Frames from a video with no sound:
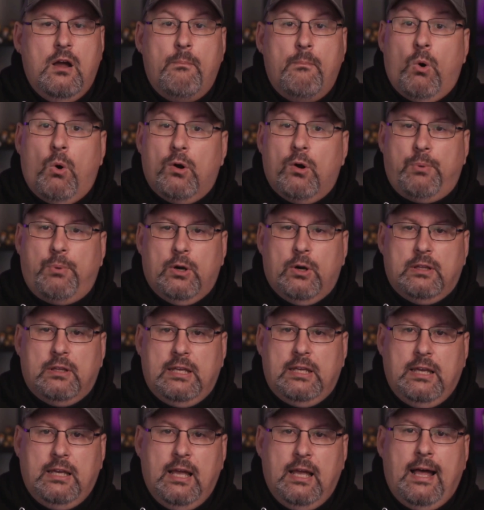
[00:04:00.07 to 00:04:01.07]
More
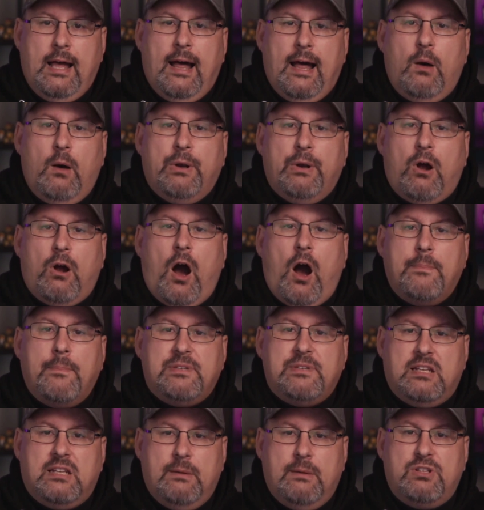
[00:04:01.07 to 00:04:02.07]
importantly, help your
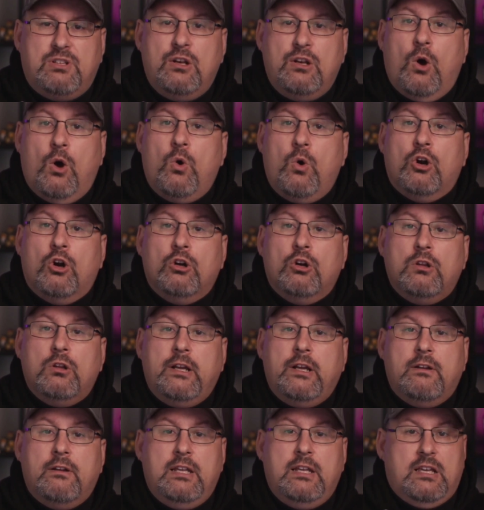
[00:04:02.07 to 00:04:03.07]
ops team to know
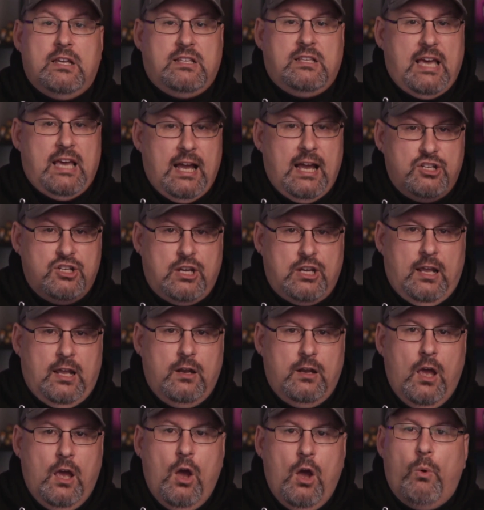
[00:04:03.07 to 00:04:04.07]
earlier in the attack
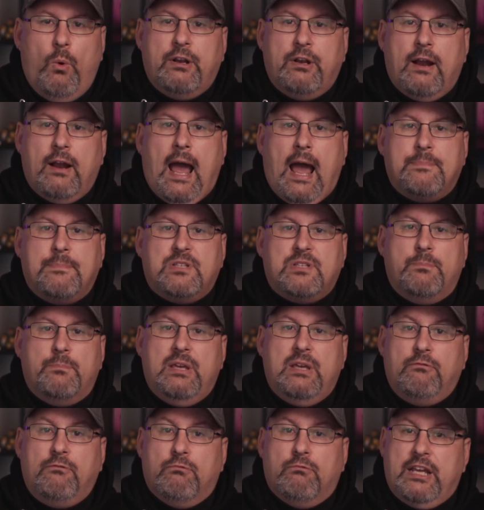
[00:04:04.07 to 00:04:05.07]
chain when your apps are
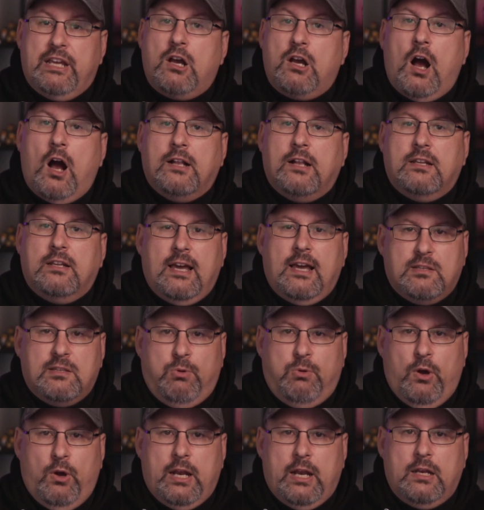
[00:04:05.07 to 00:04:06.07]
being reconned and
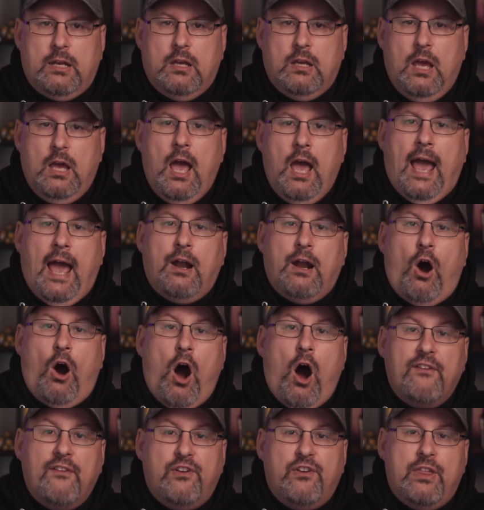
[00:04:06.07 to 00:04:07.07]
exploited, and
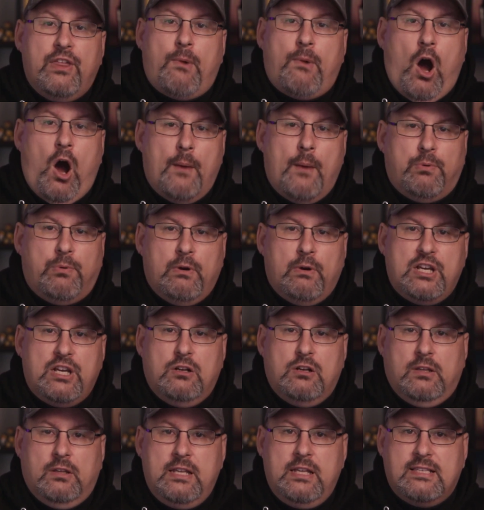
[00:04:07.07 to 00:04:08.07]
offer them
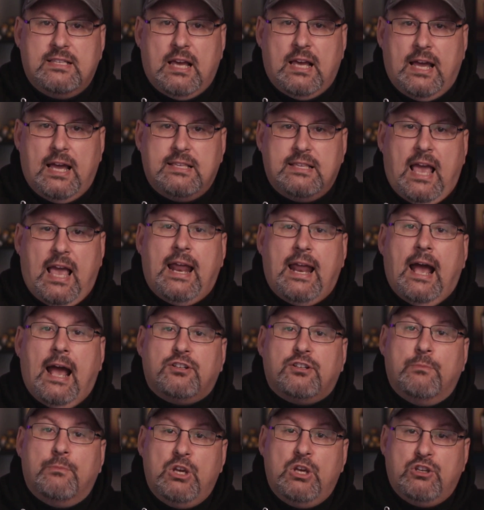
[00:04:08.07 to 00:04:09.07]
operational insights and
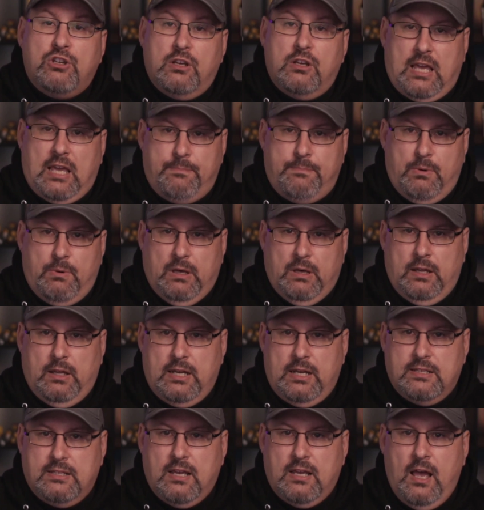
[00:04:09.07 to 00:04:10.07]
attribution
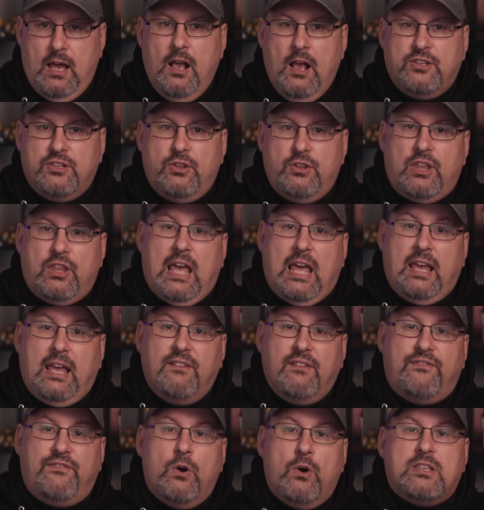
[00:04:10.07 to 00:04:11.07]
capabilities so that they
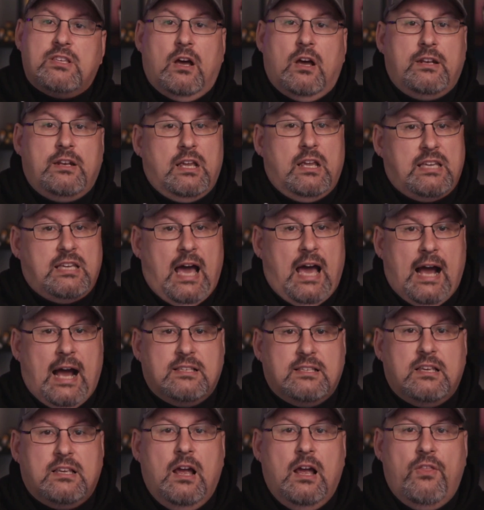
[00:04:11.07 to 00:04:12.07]
can focus on the
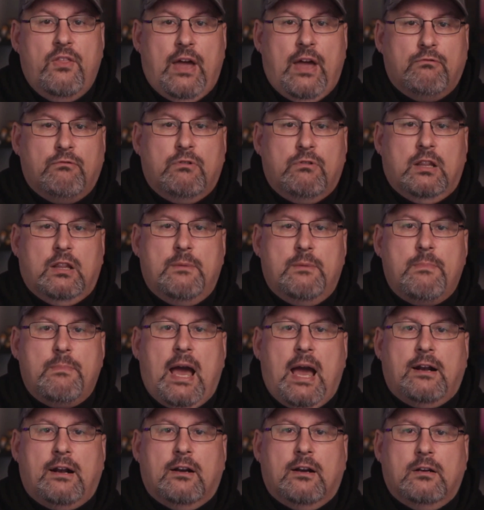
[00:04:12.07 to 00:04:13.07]
attacks that really
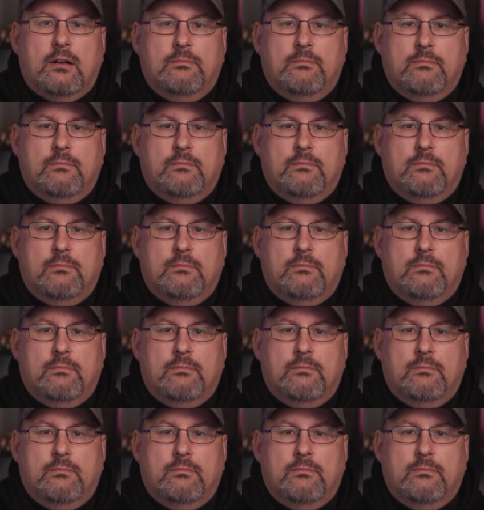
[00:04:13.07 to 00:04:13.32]
matter.